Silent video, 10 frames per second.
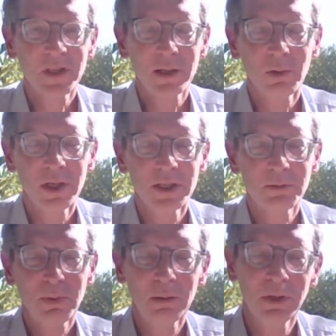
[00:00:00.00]

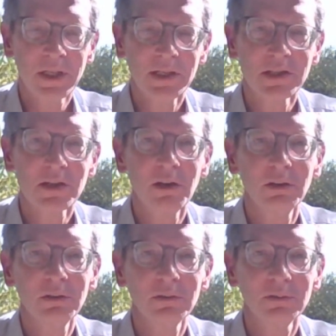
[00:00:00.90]
Taiwan's public
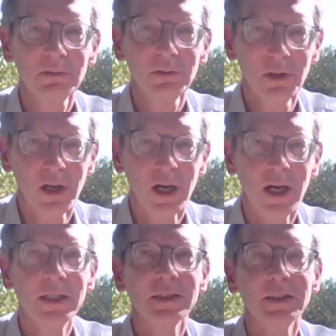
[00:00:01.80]
insult
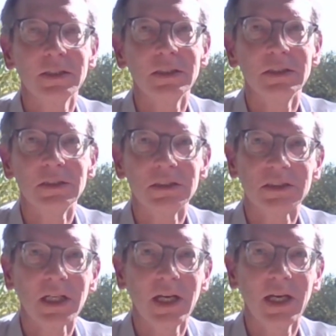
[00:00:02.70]
law
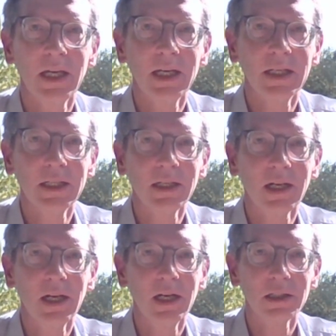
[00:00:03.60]
is a
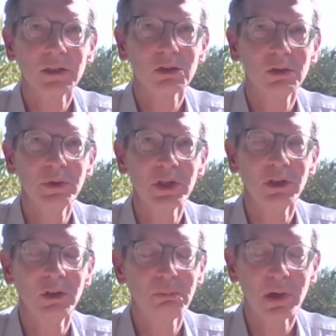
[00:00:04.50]

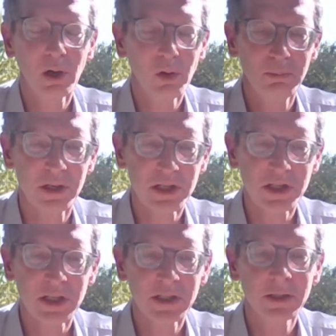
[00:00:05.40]
criminal
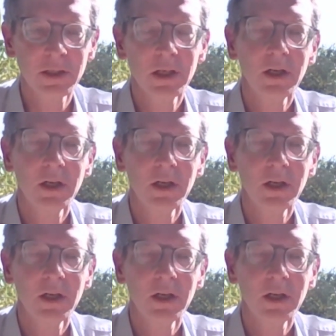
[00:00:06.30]
prohibition